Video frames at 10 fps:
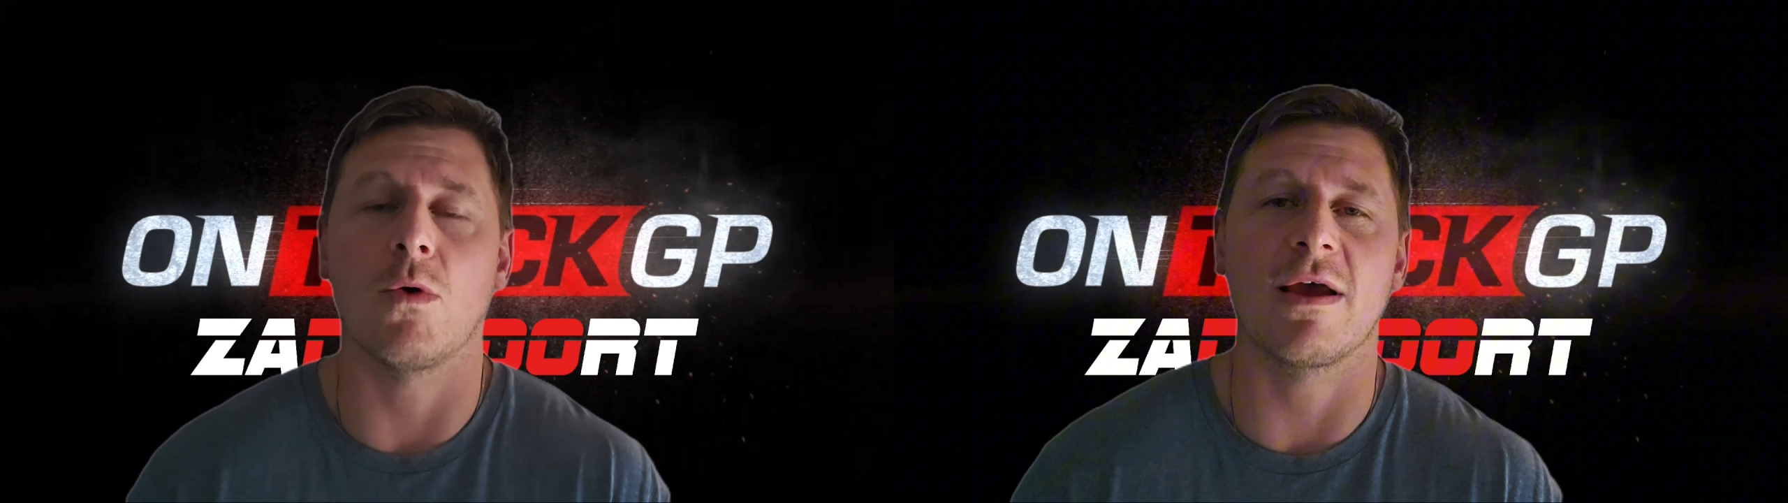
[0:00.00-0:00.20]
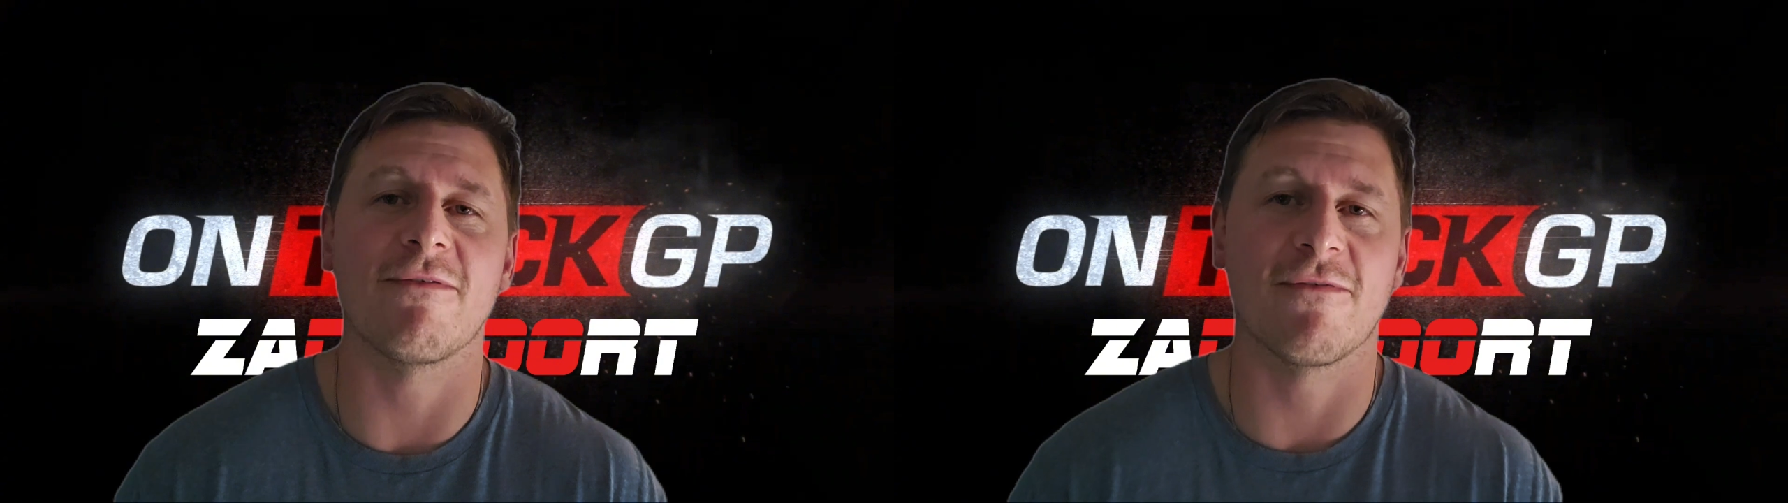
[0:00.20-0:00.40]

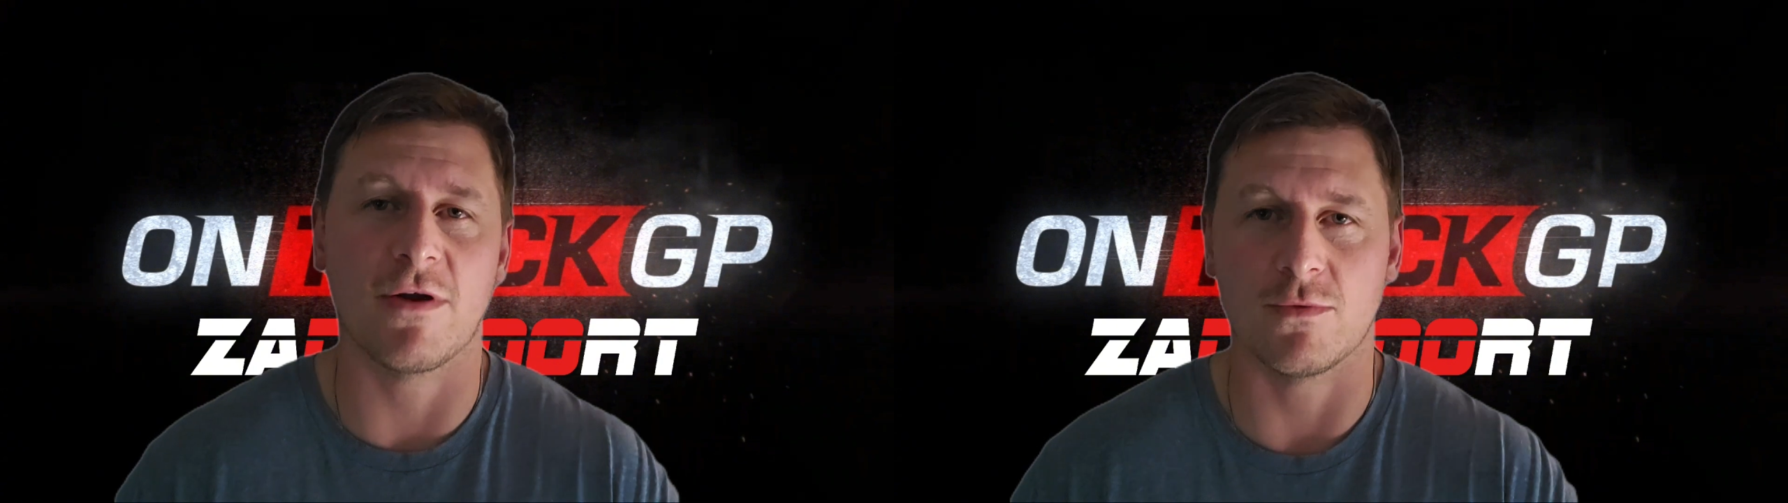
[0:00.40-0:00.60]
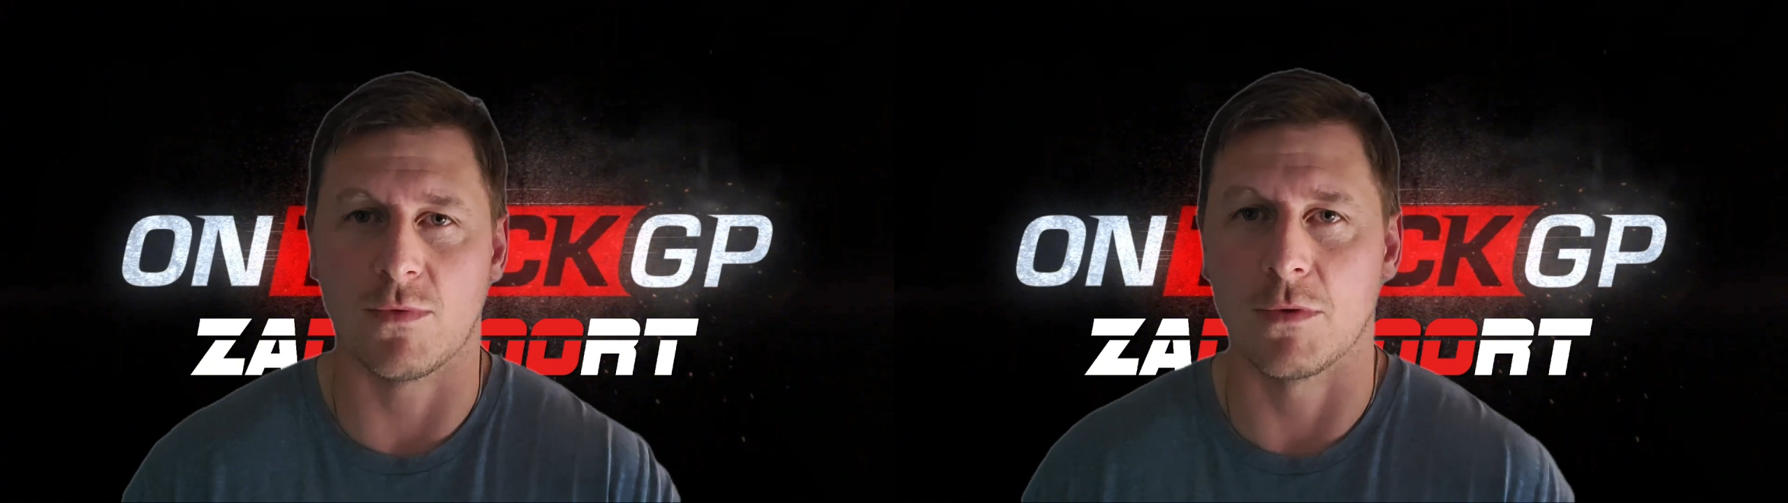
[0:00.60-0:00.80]
a
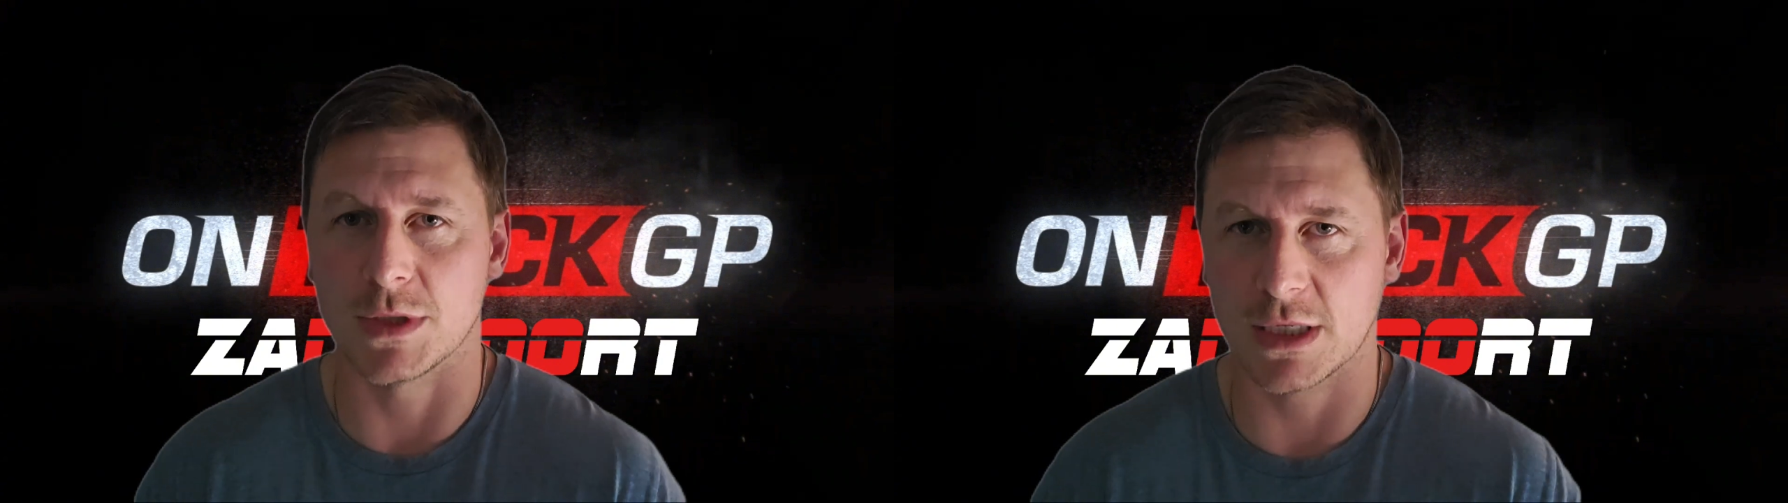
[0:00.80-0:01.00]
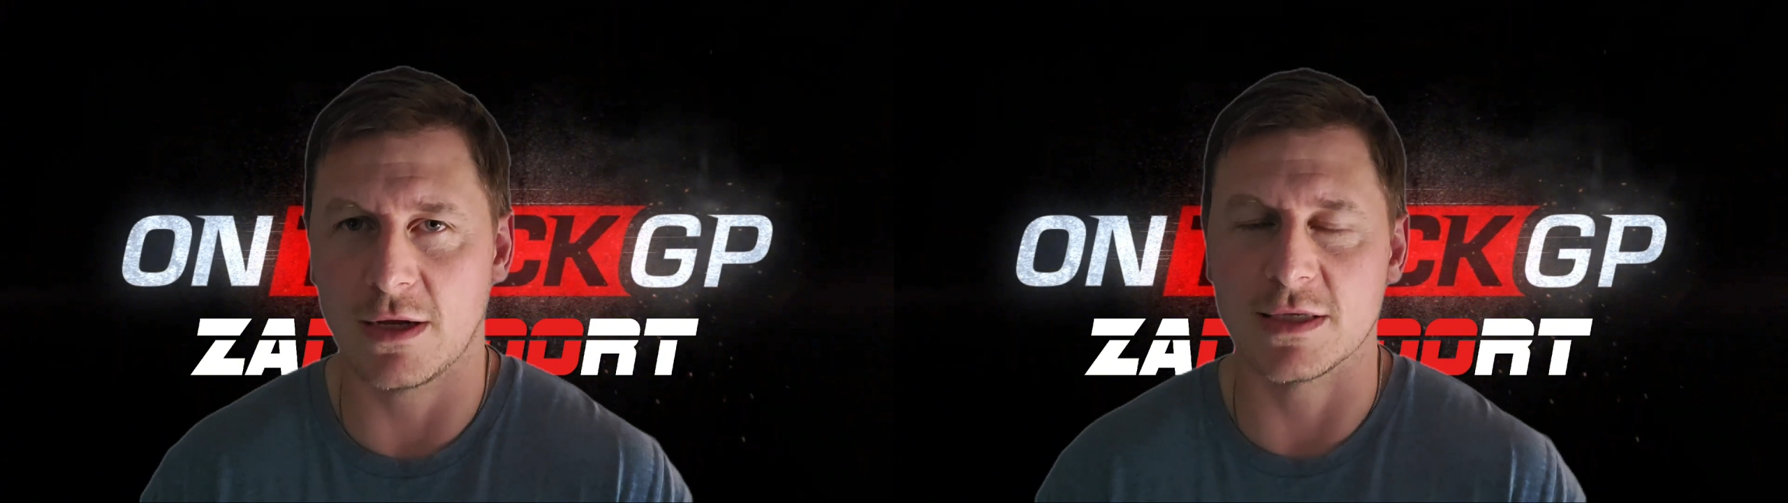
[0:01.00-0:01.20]
front row
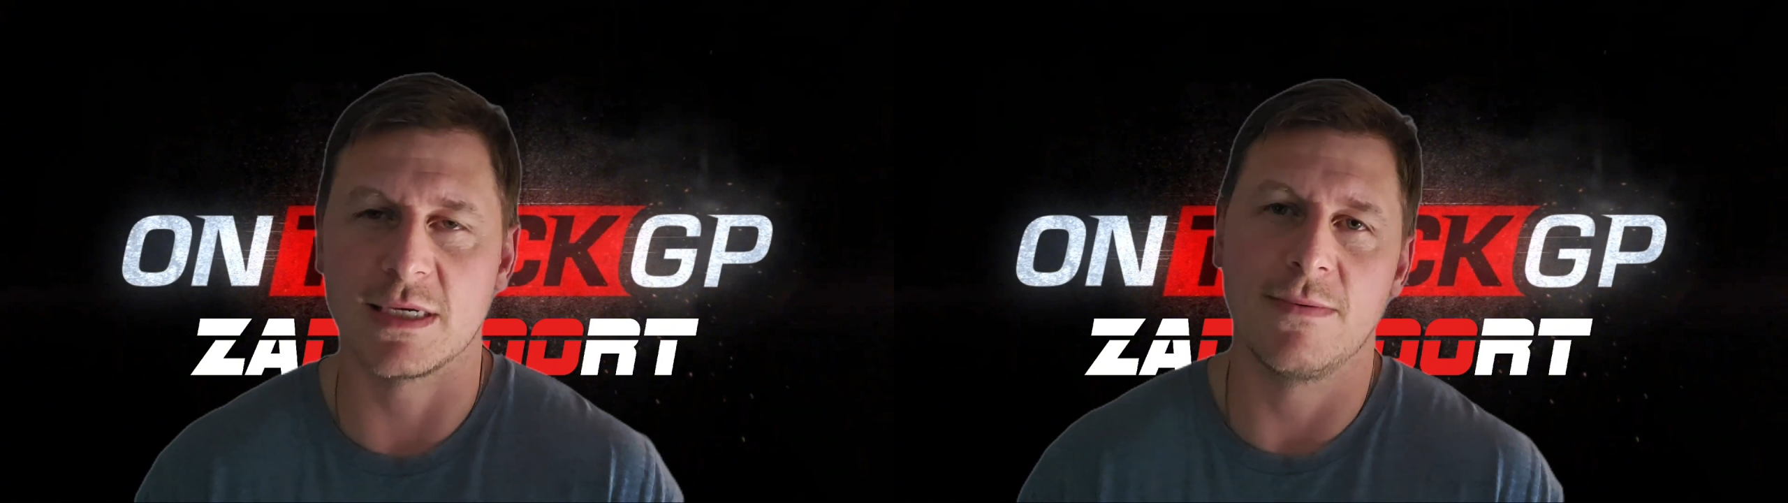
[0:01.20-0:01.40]
start.